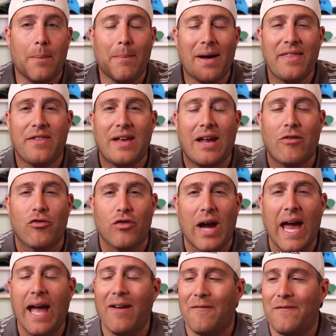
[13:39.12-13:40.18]
Monthly
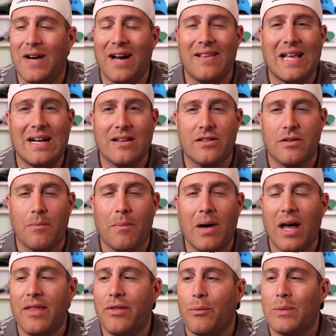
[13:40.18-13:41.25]
rate, $5 a
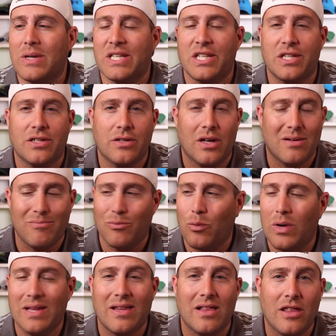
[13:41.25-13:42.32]
month, which is
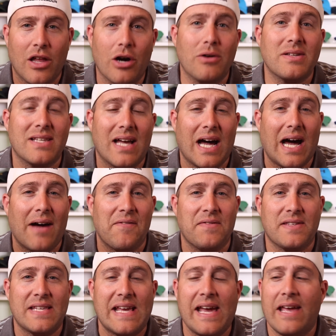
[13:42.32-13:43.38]
one of the lowest that I've
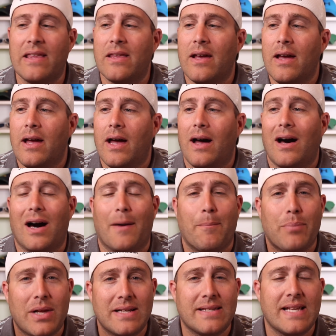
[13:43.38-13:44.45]
seen,
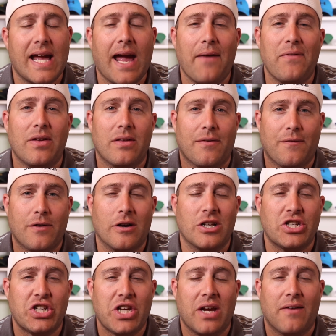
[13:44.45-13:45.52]
plus they give you the
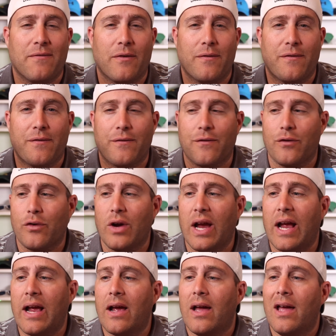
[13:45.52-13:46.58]
first year for free.